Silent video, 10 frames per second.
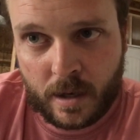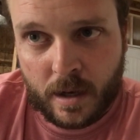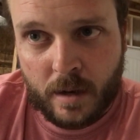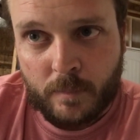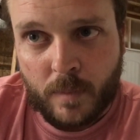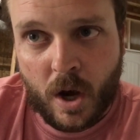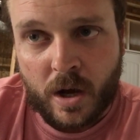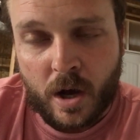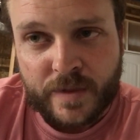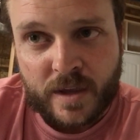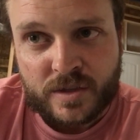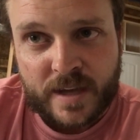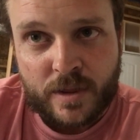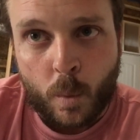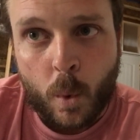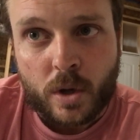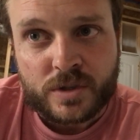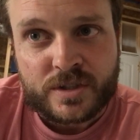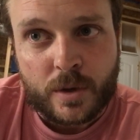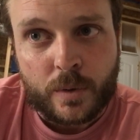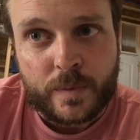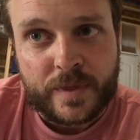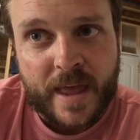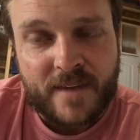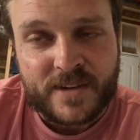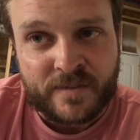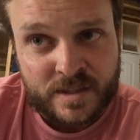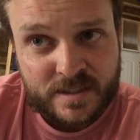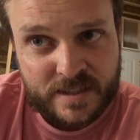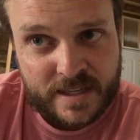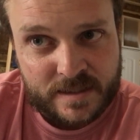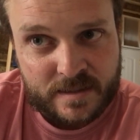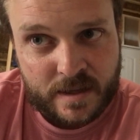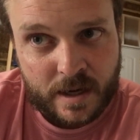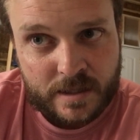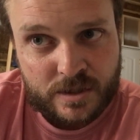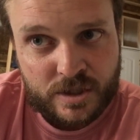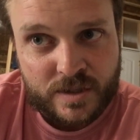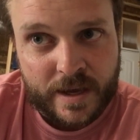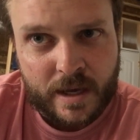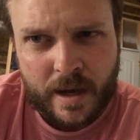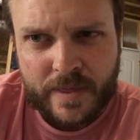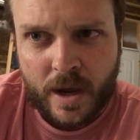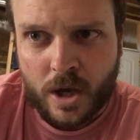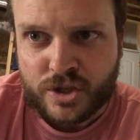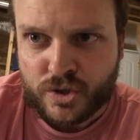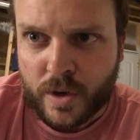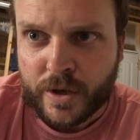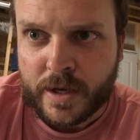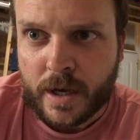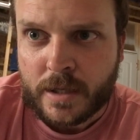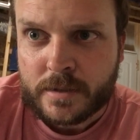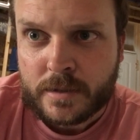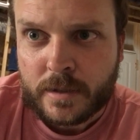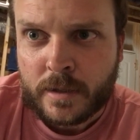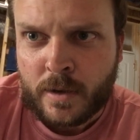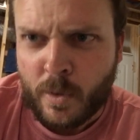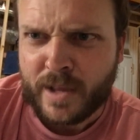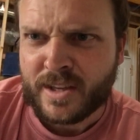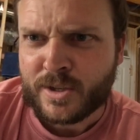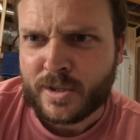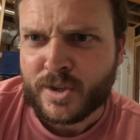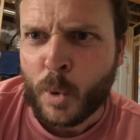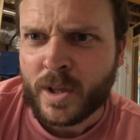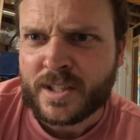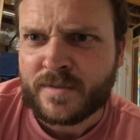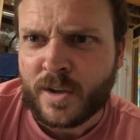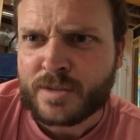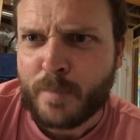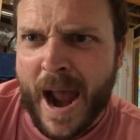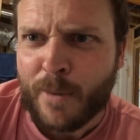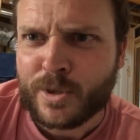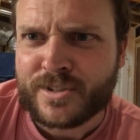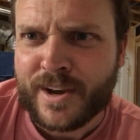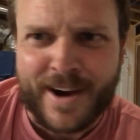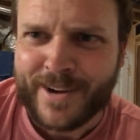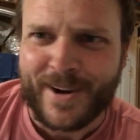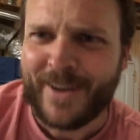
um, on, the other side of the world, so they have different seasons than us. Just like I think Australia does, right? The, the toilets flush backwards there. I don't,